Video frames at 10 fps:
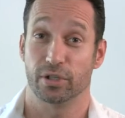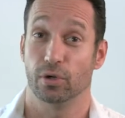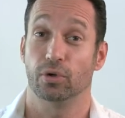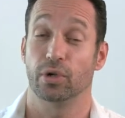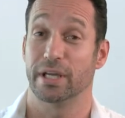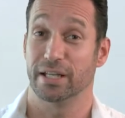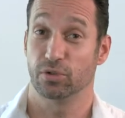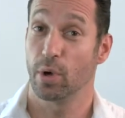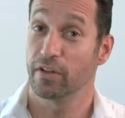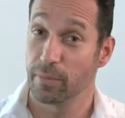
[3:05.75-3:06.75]
you're looking at
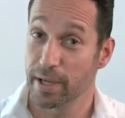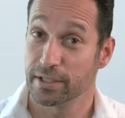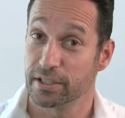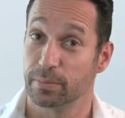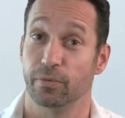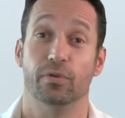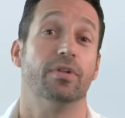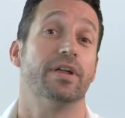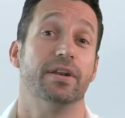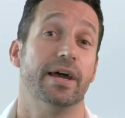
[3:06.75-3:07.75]
12 months before
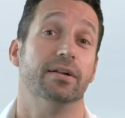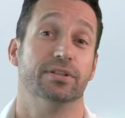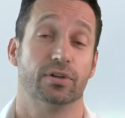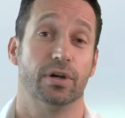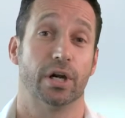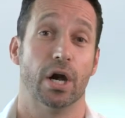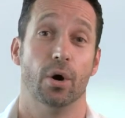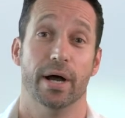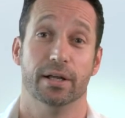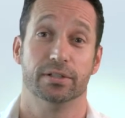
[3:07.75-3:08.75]
that nail is going to grow
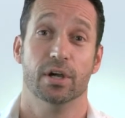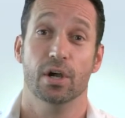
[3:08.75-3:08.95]
out.